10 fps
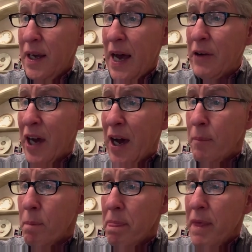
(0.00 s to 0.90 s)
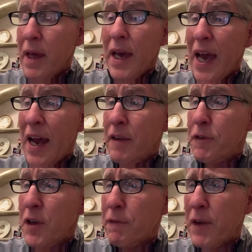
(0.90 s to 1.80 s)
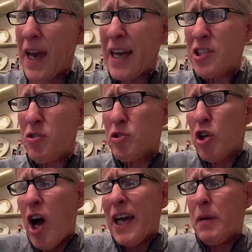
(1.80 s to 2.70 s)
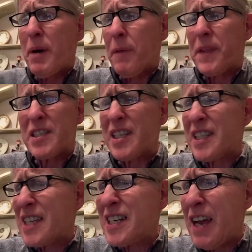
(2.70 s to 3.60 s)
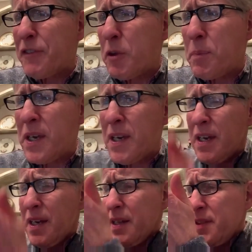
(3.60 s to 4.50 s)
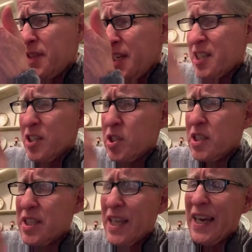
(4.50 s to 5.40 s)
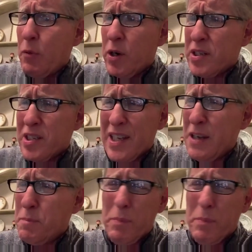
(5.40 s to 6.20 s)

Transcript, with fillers: How come? And if as you talk about this, it doesn't have to be, this is the thing I want to study.